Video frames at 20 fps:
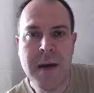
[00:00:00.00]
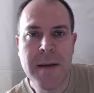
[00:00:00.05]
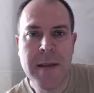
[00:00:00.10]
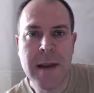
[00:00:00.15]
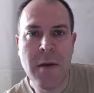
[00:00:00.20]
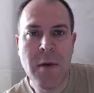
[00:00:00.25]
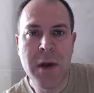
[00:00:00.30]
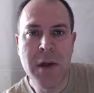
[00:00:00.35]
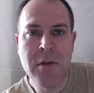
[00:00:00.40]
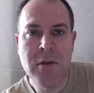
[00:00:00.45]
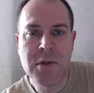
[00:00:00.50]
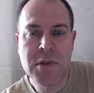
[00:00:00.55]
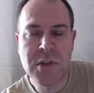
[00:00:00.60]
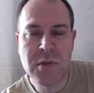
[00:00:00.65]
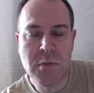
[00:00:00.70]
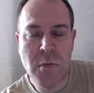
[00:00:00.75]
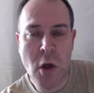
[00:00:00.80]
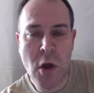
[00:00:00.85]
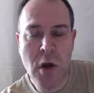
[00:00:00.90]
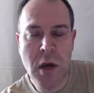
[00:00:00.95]
Now I used
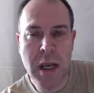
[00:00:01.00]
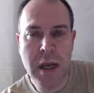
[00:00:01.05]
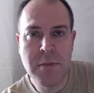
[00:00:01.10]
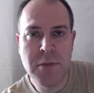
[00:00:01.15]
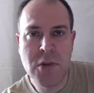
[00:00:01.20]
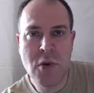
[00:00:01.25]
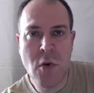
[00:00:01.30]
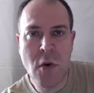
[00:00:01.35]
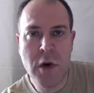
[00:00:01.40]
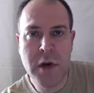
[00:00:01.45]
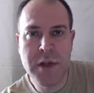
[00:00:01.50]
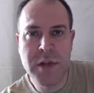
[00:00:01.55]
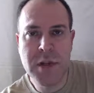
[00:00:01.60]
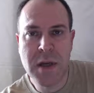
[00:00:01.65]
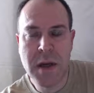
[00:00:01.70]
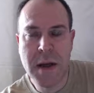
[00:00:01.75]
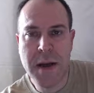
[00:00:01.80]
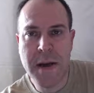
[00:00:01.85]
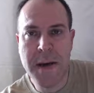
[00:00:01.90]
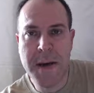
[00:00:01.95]
small claims court.
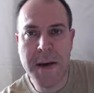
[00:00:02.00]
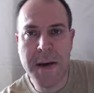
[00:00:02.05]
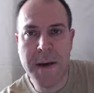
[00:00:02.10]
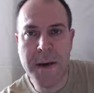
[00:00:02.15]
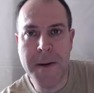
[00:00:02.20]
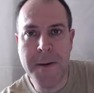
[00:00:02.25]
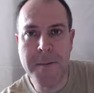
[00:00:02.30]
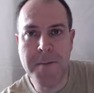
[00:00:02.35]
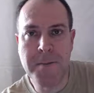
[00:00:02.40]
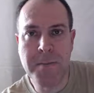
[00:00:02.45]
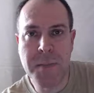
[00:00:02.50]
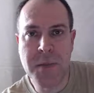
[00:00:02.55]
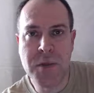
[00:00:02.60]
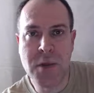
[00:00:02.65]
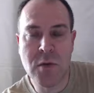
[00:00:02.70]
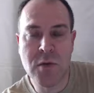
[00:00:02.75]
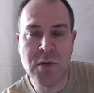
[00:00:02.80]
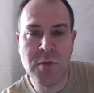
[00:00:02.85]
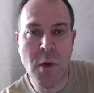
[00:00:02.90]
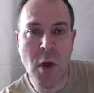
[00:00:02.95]

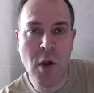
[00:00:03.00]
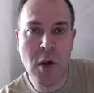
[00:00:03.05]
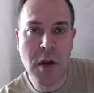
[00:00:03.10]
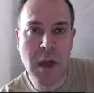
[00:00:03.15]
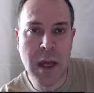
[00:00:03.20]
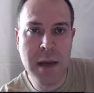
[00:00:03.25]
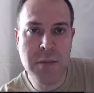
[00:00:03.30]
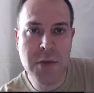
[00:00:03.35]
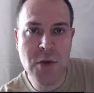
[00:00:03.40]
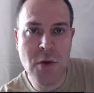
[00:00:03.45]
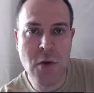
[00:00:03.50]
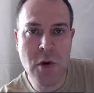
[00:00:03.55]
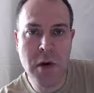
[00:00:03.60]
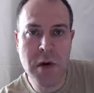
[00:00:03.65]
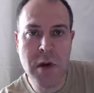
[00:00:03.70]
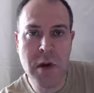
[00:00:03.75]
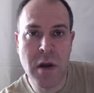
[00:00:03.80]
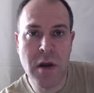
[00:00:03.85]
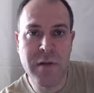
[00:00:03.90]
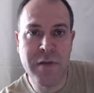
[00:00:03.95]
So small claims
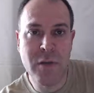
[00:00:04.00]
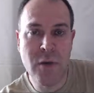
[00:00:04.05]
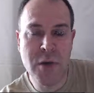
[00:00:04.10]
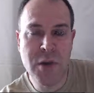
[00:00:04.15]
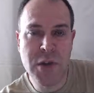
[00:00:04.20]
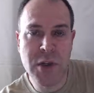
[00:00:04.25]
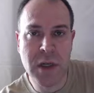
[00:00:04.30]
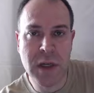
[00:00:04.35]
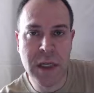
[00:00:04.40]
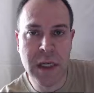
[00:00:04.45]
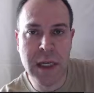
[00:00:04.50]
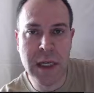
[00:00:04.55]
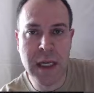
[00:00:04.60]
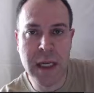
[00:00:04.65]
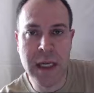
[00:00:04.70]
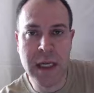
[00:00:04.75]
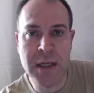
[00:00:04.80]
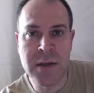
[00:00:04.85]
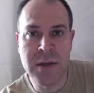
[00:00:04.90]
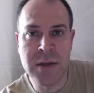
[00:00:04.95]
court unfortunately
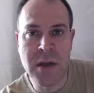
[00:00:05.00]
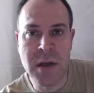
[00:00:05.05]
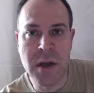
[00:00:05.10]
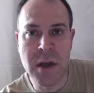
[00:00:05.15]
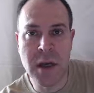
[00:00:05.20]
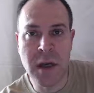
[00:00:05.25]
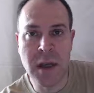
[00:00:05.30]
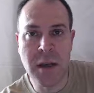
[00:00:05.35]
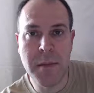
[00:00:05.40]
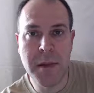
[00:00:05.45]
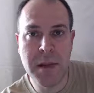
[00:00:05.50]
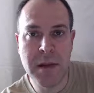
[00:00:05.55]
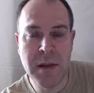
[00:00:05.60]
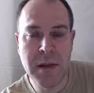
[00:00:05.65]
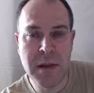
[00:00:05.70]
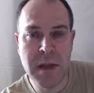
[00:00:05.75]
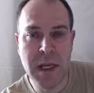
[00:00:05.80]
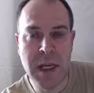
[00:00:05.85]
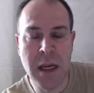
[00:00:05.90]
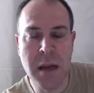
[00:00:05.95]
is
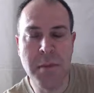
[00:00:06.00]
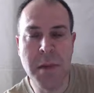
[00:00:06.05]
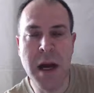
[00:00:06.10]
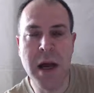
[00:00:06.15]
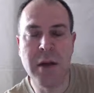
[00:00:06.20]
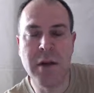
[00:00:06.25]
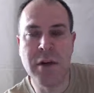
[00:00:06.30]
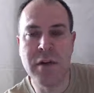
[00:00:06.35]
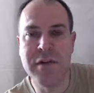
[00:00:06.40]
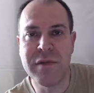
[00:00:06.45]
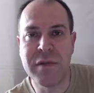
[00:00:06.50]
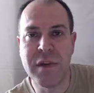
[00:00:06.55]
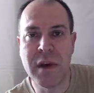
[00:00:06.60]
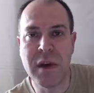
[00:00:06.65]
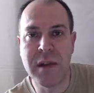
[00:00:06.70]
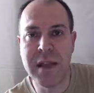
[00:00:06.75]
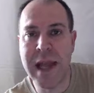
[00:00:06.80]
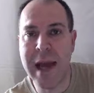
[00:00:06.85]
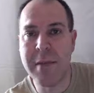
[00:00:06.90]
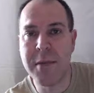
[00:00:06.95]
limited in the amount
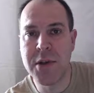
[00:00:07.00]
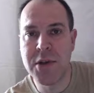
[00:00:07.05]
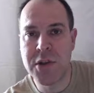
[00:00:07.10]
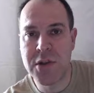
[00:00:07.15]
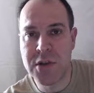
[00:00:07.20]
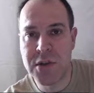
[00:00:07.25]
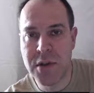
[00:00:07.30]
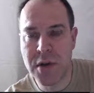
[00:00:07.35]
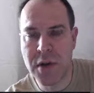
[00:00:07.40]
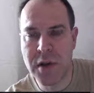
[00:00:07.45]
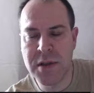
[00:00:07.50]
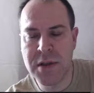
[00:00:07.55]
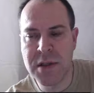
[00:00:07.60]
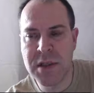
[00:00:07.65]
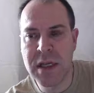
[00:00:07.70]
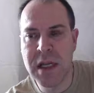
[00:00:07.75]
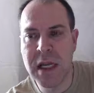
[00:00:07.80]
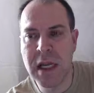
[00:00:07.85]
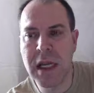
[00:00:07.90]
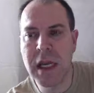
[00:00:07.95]
of damages you can
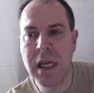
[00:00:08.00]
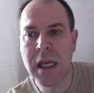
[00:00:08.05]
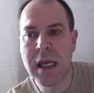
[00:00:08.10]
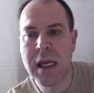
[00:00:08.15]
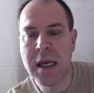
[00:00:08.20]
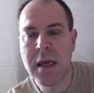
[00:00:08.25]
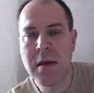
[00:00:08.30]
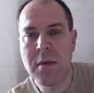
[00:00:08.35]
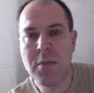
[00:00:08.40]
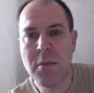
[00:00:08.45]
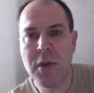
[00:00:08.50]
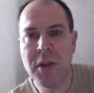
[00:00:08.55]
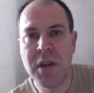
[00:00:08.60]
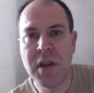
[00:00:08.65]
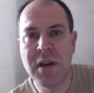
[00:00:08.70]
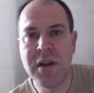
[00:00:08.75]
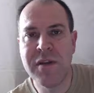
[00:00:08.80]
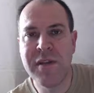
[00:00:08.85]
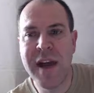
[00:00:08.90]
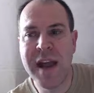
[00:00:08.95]
seek, but the
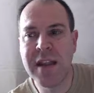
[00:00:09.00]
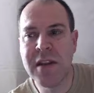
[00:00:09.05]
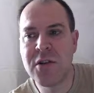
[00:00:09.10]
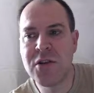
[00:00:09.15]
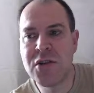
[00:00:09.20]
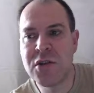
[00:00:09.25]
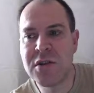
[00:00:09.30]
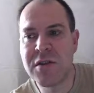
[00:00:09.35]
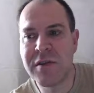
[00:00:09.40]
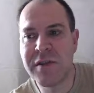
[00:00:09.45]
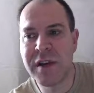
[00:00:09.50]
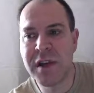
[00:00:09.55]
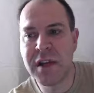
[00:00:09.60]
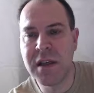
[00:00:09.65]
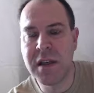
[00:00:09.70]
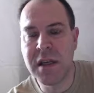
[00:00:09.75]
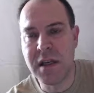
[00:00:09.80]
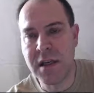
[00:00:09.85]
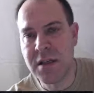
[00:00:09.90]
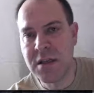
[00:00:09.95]
advantages of
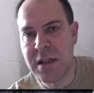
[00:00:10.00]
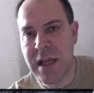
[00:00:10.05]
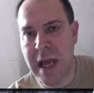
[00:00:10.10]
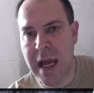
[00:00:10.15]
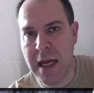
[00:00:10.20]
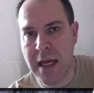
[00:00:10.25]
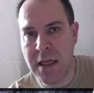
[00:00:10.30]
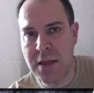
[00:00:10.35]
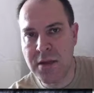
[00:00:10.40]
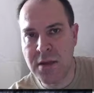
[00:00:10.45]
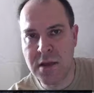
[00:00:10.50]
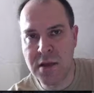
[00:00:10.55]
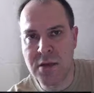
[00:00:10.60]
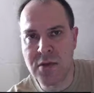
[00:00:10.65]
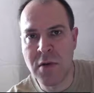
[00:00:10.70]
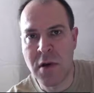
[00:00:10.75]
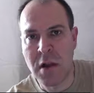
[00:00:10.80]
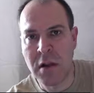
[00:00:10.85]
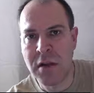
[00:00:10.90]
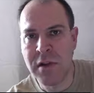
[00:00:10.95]
it is that it's
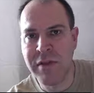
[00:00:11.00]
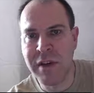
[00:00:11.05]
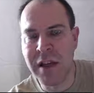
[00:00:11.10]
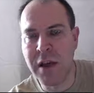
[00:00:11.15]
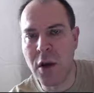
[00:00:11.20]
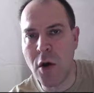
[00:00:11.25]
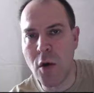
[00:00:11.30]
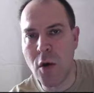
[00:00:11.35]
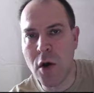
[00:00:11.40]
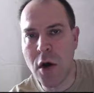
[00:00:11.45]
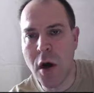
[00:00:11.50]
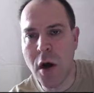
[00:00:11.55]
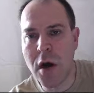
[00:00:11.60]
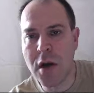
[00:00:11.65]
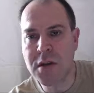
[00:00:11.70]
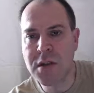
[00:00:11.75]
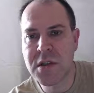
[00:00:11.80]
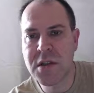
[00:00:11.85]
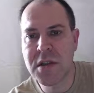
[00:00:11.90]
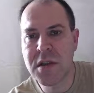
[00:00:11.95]
relatively low
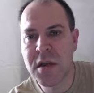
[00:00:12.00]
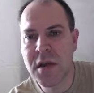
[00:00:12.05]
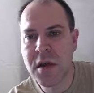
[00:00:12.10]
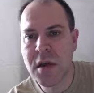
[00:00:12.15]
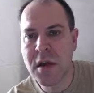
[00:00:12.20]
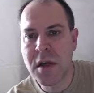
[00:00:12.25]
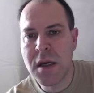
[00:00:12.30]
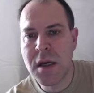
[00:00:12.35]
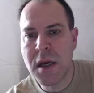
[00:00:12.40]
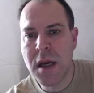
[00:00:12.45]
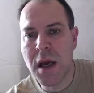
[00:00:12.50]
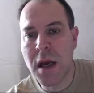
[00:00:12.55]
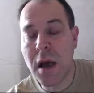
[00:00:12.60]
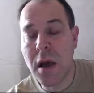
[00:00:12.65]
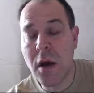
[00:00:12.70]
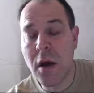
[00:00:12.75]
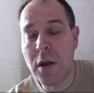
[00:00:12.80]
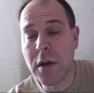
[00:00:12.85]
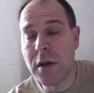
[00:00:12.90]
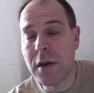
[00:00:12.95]
cost,
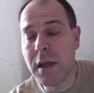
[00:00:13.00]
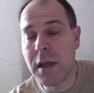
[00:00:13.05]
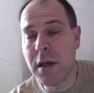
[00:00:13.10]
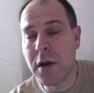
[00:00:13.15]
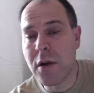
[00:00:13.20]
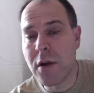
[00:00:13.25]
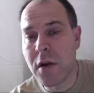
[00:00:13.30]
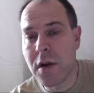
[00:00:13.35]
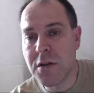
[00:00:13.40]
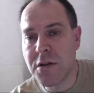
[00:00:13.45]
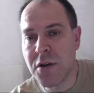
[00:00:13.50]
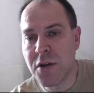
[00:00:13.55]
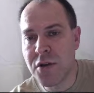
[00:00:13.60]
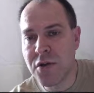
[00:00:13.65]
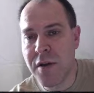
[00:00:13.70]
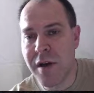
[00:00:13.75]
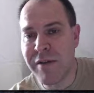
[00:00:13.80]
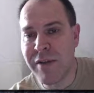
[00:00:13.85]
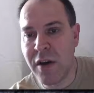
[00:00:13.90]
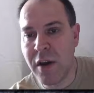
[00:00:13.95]
other than the cost to
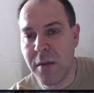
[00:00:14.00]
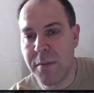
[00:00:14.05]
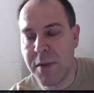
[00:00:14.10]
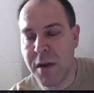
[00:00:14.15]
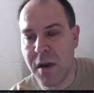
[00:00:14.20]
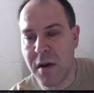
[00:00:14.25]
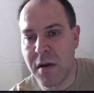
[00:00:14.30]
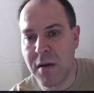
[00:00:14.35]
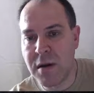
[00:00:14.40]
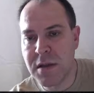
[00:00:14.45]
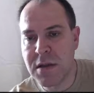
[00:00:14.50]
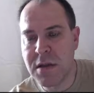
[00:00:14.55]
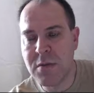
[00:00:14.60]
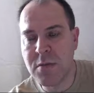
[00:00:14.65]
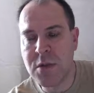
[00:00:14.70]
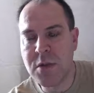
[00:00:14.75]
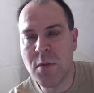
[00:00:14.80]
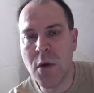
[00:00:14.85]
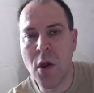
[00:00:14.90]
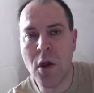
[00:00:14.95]
travel up there and some
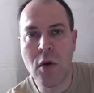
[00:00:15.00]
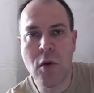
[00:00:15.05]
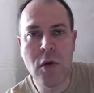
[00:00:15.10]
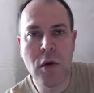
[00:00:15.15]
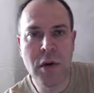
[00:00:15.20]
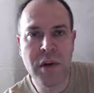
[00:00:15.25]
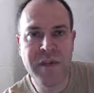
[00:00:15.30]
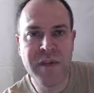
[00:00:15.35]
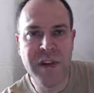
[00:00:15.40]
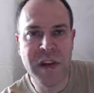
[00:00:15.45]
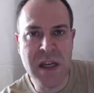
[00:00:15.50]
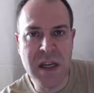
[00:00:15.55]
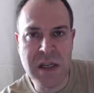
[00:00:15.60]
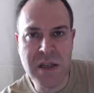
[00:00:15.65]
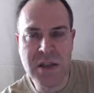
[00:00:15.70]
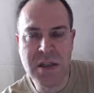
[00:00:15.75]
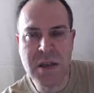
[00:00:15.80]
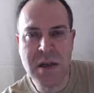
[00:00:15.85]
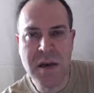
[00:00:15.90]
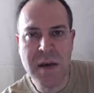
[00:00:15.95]
small court
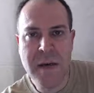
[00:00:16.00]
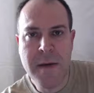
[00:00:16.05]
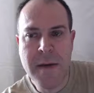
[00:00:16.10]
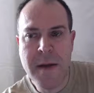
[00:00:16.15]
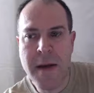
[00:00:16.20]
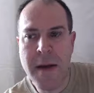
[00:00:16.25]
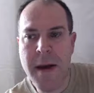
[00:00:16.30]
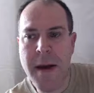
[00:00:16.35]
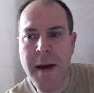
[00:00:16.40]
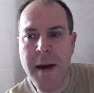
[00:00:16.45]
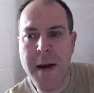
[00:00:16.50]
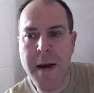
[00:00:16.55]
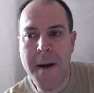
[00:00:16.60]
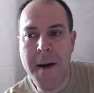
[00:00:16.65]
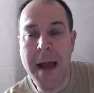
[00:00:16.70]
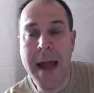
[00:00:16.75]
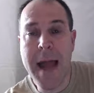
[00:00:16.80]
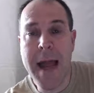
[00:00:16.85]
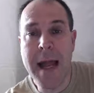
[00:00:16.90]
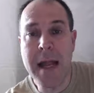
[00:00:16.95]
fees,
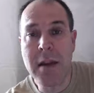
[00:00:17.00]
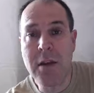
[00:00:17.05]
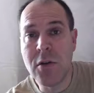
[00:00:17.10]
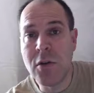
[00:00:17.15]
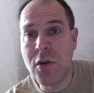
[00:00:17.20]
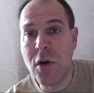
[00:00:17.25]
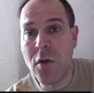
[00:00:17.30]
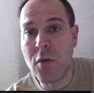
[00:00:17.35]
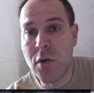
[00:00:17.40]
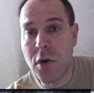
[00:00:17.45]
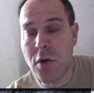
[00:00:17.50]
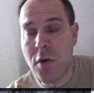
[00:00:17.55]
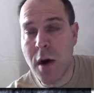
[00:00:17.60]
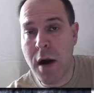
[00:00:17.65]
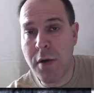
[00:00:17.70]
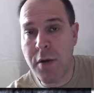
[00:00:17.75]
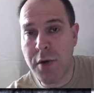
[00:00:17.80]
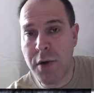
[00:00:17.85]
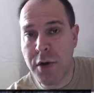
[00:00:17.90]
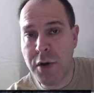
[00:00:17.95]
and you don't
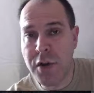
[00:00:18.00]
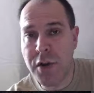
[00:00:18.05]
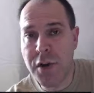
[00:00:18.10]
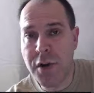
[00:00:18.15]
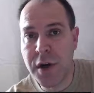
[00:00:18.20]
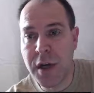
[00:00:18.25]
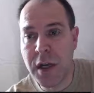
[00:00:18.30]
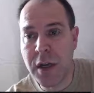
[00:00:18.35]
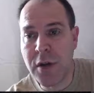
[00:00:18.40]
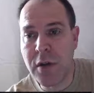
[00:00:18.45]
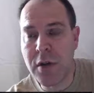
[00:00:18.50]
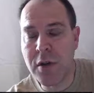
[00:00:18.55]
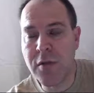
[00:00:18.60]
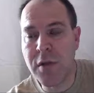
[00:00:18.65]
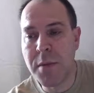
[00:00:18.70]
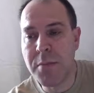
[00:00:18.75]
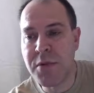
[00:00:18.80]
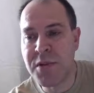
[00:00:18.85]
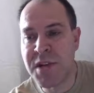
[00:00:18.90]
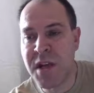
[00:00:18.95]
require an attorney. You can
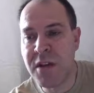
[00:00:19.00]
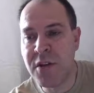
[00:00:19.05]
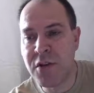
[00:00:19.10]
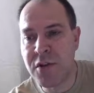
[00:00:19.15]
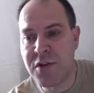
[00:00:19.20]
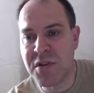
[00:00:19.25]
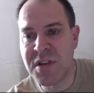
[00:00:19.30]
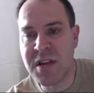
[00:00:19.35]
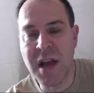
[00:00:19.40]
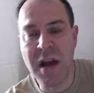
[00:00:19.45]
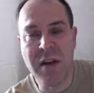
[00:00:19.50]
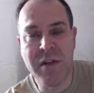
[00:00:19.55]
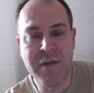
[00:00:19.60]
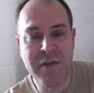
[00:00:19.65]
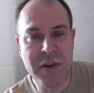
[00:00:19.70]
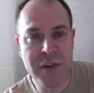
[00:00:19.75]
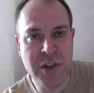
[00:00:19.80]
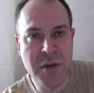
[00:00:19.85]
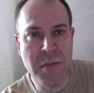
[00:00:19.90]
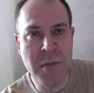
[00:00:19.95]
represent yourself,
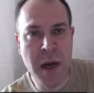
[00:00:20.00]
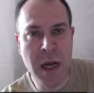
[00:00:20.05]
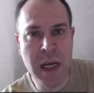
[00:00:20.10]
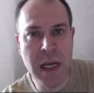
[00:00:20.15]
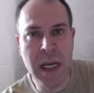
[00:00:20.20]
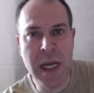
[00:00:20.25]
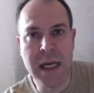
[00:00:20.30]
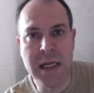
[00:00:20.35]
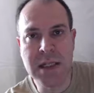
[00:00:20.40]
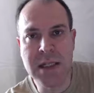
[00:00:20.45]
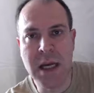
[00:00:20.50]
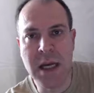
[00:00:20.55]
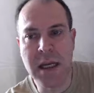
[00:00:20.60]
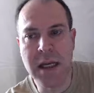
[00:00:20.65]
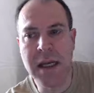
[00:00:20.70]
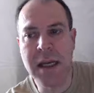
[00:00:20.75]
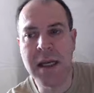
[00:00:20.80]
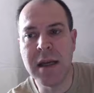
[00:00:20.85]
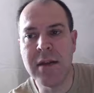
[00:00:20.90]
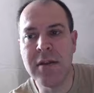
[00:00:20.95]
which in my case I
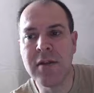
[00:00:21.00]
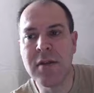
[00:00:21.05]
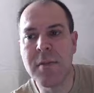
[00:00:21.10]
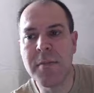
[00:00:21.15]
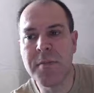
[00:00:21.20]
did.